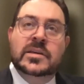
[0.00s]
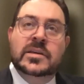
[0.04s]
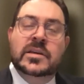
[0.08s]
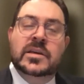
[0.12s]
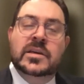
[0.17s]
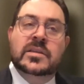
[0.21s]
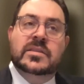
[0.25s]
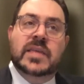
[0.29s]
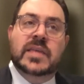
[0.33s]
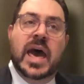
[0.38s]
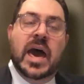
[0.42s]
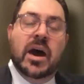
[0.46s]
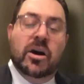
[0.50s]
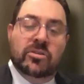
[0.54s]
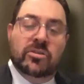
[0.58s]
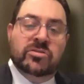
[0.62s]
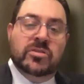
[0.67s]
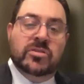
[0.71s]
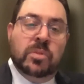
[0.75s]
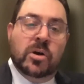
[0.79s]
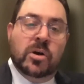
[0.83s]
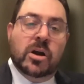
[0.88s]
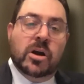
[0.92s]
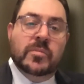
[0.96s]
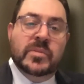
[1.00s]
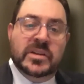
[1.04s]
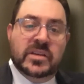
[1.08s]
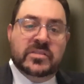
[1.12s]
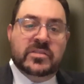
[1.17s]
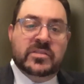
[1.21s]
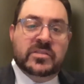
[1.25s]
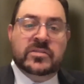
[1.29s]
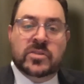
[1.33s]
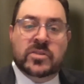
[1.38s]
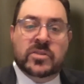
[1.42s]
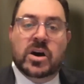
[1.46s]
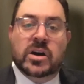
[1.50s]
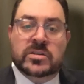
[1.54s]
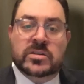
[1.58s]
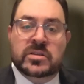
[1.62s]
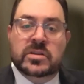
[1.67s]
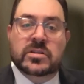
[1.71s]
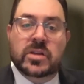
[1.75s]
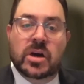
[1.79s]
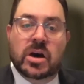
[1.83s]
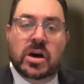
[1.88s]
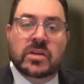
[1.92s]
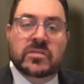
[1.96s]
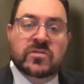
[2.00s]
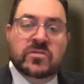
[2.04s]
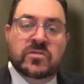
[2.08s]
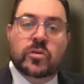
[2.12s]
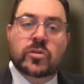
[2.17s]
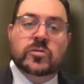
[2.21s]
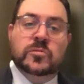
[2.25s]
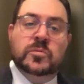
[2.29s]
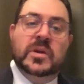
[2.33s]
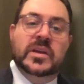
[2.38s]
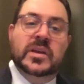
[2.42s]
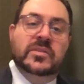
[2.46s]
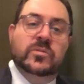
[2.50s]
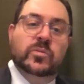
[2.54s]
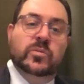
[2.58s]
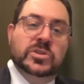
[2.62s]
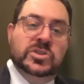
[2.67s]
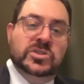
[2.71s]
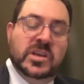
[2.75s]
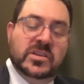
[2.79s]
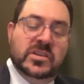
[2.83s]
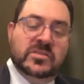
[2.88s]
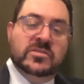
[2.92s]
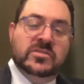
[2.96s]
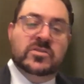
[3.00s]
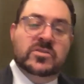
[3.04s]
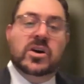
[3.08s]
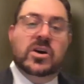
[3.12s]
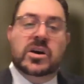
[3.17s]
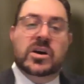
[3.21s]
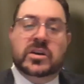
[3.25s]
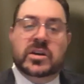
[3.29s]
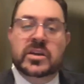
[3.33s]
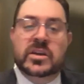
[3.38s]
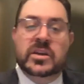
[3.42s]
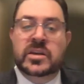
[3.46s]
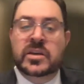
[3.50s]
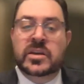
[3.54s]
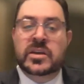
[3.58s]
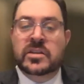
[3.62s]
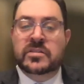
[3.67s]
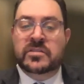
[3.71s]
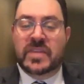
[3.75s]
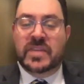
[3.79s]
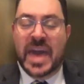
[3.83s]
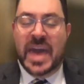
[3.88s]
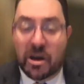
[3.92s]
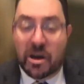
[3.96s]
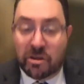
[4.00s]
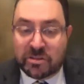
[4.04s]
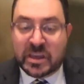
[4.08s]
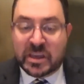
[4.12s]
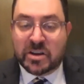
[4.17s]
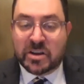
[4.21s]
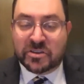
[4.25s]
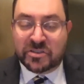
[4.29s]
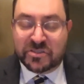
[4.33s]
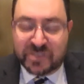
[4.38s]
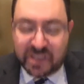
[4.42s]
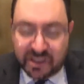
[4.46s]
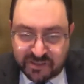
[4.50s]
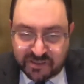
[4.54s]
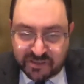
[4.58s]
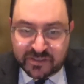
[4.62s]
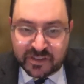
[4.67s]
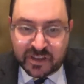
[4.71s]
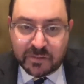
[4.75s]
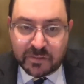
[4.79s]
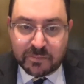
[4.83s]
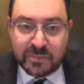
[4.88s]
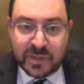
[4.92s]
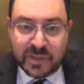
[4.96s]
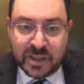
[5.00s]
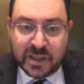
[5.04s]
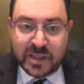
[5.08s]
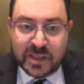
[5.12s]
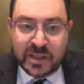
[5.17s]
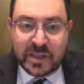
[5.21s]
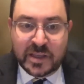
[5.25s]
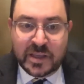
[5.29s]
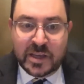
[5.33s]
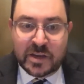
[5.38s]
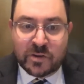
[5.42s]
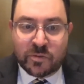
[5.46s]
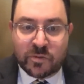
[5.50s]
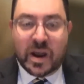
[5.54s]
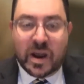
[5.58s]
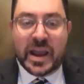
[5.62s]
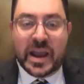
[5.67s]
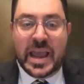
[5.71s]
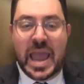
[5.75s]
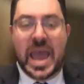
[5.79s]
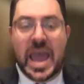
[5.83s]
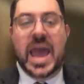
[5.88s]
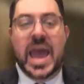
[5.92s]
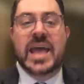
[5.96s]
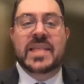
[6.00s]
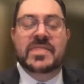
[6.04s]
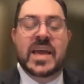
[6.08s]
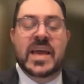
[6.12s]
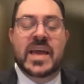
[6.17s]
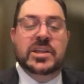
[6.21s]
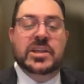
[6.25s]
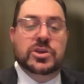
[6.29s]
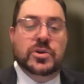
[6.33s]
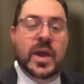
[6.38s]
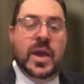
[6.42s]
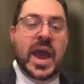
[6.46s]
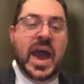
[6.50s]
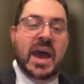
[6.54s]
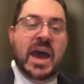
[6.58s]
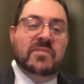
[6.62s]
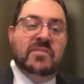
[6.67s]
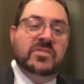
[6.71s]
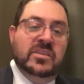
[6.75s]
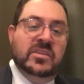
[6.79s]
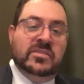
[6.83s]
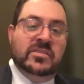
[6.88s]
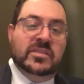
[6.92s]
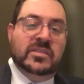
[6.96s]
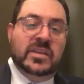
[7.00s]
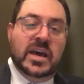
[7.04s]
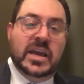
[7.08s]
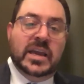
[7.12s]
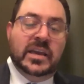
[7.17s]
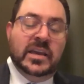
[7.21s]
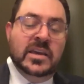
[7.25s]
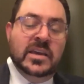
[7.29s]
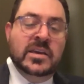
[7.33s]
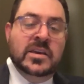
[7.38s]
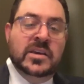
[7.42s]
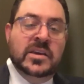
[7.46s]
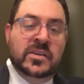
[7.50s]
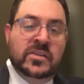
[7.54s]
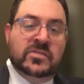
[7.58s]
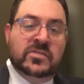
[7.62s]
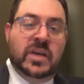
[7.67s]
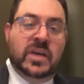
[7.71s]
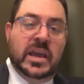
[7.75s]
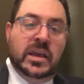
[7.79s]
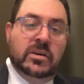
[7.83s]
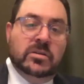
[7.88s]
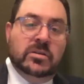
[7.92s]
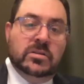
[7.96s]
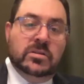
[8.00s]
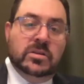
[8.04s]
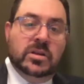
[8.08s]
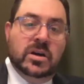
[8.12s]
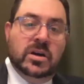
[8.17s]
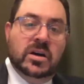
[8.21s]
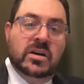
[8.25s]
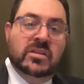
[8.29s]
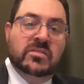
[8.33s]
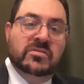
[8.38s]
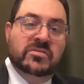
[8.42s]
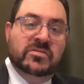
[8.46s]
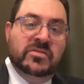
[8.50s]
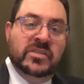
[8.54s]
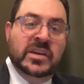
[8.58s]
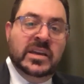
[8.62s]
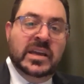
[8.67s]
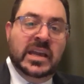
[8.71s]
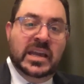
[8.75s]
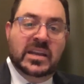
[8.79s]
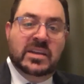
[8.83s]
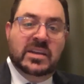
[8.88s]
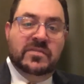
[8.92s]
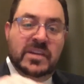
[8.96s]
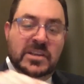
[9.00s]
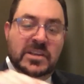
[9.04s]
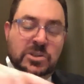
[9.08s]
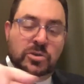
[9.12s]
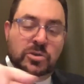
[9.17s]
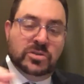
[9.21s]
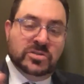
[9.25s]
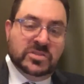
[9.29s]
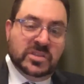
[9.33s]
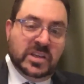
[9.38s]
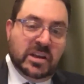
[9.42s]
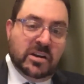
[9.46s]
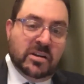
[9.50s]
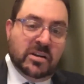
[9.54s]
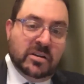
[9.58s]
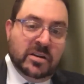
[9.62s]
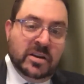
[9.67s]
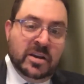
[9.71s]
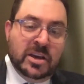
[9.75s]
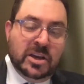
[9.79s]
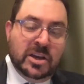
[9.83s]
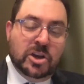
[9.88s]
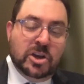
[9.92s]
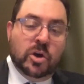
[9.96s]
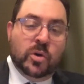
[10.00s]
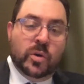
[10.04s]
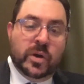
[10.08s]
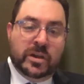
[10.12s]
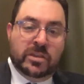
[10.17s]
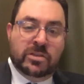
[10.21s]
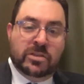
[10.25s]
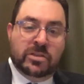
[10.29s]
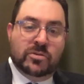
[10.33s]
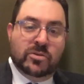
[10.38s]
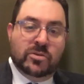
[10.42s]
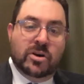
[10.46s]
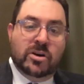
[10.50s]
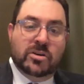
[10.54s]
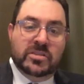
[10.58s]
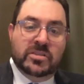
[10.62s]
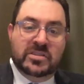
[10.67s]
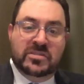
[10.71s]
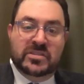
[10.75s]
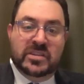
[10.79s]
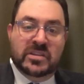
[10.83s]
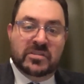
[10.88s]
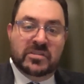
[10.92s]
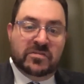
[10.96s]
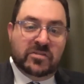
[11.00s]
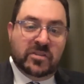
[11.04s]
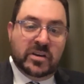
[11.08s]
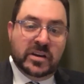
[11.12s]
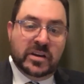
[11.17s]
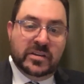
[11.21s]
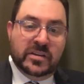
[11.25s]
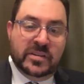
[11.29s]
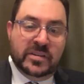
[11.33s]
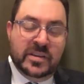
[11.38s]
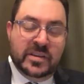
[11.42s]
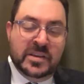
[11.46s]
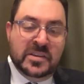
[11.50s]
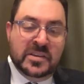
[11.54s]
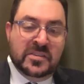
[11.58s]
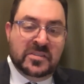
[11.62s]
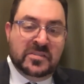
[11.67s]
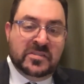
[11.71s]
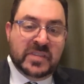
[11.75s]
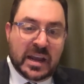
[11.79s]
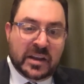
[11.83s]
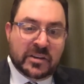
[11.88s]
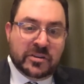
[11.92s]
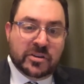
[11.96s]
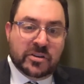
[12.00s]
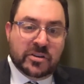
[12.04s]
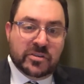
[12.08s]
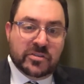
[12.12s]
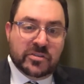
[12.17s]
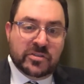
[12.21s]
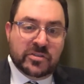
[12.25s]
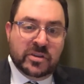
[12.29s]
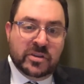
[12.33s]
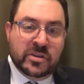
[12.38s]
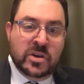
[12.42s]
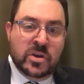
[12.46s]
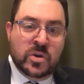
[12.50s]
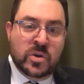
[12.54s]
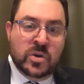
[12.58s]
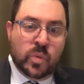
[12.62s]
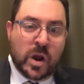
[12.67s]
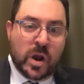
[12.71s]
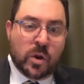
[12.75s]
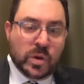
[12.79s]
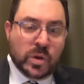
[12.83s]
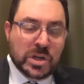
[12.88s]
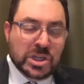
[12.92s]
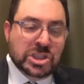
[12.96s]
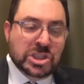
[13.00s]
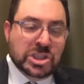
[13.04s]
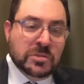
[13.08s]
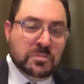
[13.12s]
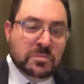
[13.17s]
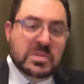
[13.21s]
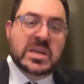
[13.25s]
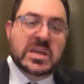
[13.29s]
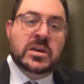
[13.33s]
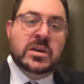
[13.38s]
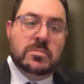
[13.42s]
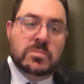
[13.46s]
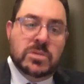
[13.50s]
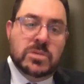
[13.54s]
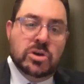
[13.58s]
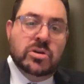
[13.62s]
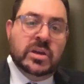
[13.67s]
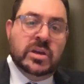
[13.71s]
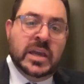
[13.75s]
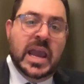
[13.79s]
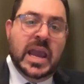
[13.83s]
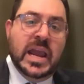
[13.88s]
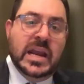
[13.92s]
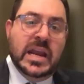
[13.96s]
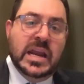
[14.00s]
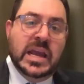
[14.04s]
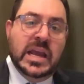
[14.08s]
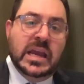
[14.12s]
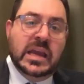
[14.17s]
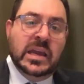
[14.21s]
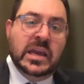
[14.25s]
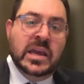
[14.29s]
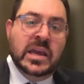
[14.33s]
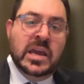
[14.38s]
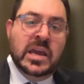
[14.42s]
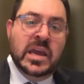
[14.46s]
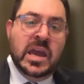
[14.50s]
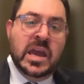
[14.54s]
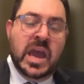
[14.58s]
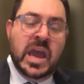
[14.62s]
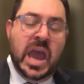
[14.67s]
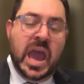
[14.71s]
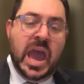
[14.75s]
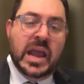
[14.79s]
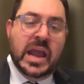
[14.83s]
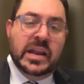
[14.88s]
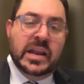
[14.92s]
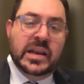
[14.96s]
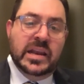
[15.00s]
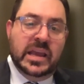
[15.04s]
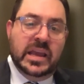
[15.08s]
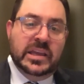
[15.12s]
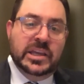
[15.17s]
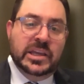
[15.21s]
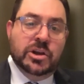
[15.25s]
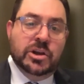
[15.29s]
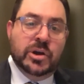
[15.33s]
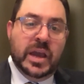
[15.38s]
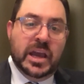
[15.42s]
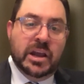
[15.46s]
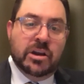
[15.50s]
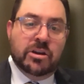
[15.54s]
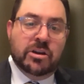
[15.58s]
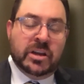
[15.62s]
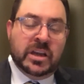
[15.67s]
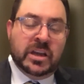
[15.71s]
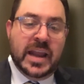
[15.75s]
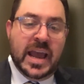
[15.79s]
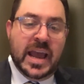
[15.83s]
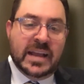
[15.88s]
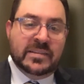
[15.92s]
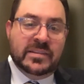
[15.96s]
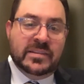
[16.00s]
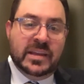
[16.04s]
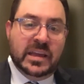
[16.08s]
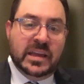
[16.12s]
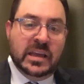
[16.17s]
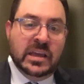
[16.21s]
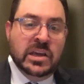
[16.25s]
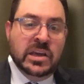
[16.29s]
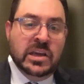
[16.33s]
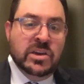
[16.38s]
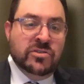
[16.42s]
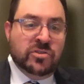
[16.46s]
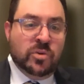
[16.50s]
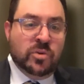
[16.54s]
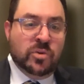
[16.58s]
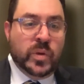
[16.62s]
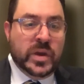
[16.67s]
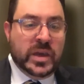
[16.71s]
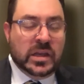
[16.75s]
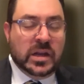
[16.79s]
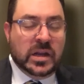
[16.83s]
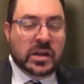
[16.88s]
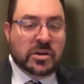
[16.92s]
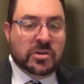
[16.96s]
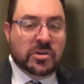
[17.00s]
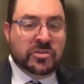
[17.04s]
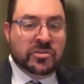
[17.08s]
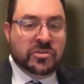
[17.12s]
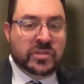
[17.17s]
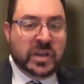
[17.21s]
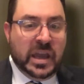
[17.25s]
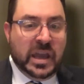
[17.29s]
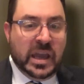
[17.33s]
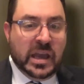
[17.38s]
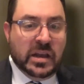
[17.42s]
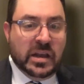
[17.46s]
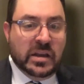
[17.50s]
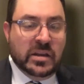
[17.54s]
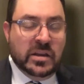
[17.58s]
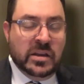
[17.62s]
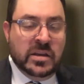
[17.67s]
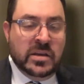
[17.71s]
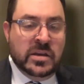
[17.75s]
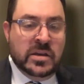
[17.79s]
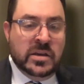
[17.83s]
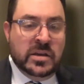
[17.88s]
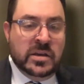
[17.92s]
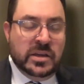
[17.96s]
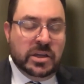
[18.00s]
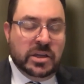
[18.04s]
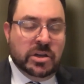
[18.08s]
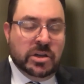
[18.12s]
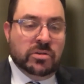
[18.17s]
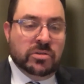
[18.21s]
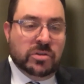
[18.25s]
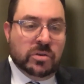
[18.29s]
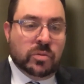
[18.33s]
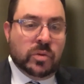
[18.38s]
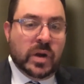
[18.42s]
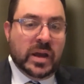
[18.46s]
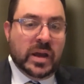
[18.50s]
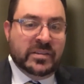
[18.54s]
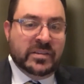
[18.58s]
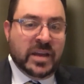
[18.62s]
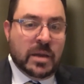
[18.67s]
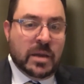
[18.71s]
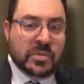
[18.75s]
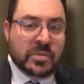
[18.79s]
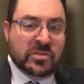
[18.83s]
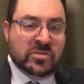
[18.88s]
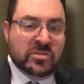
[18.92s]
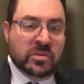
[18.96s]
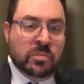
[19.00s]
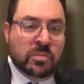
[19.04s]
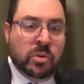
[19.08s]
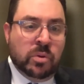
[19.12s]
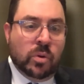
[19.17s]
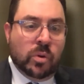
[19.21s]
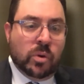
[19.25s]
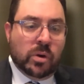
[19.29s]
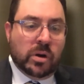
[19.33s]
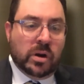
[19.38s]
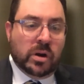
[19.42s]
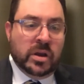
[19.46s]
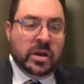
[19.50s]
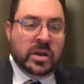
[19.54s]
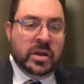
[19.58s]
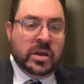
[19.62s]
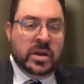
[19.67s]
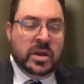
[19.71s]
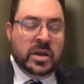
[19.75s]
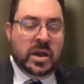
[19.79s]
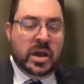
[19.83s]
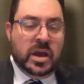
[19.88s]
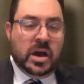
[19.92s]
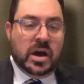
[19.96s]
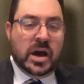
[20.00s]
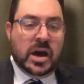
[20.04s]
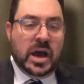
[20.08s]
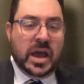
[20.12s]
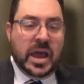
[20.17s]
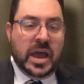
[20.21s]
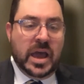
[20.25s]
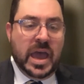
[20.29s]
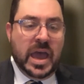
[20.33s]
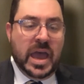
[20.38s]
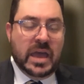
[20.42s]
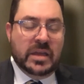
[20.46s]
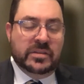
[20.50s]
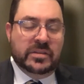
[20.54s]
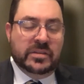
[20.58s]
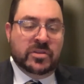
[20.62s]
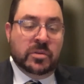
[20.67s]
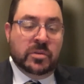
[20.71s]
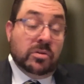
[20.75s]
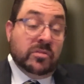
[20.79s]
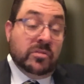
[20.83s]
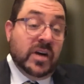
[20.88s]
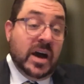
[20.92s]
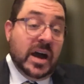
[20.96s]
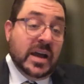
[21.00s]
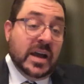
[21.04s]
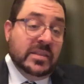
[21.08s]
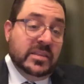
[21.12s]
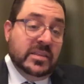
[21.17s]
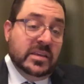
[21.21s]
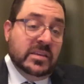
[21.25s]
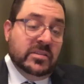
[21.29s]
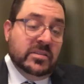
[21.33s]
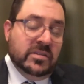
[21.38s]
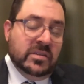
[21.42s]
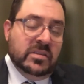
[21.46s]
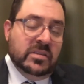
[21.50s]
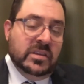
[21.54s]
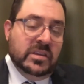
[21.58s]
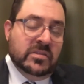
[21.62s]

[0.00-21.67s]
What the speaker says: the health department doesn't talk to law enforcement, which doesn't talk to the healthcare system, right? And then you have this like cycle of individuals that are going through all these different sectors, where we should be communicating and interconnecting, so we can understand the right type of support and to provide these